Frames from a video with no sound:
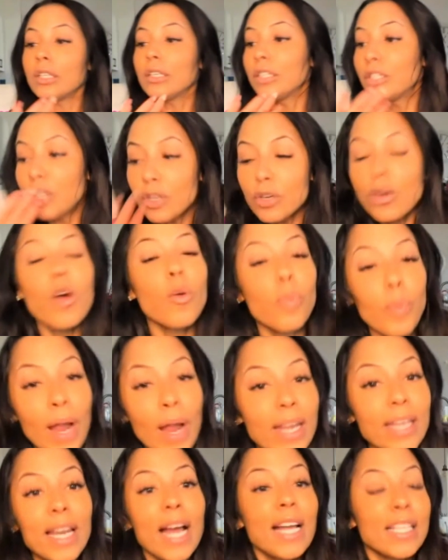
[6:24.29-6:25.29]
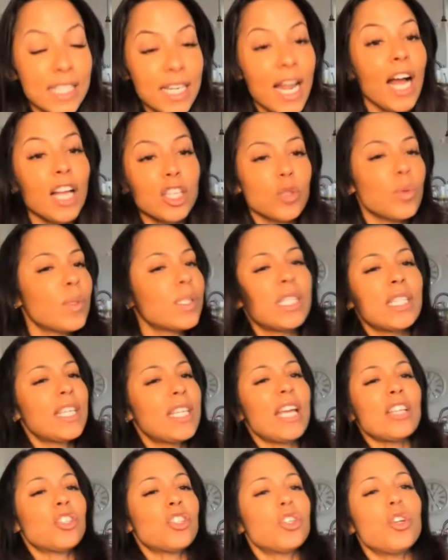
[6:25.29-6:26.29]
you don't recognize the consequences.
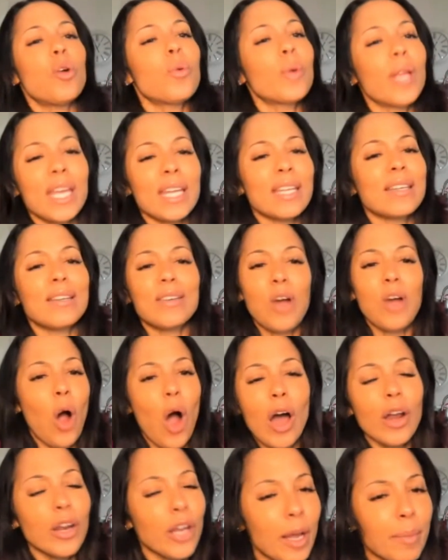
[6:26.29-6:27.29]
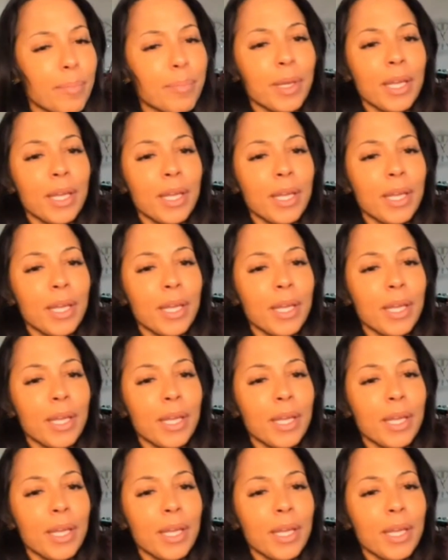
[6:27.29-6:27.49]
Yes, you don't get caught up